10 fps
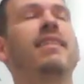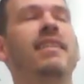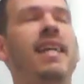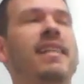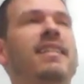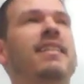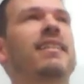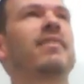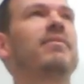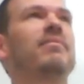Yes.
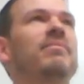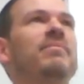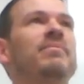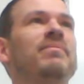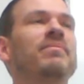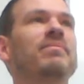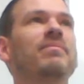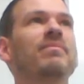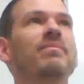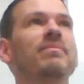So, one,
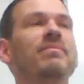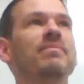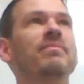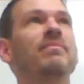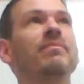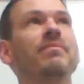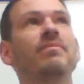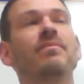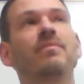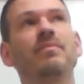two, three.
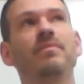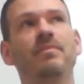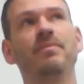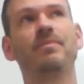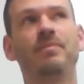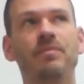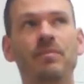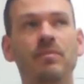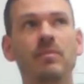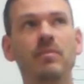Those are the
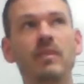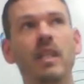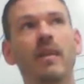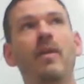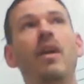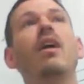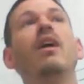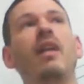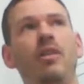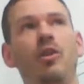robberies of the electrons?
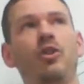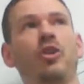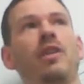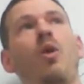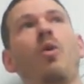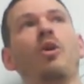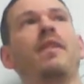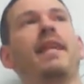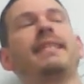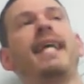Those are the order
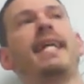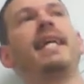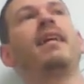that it's taking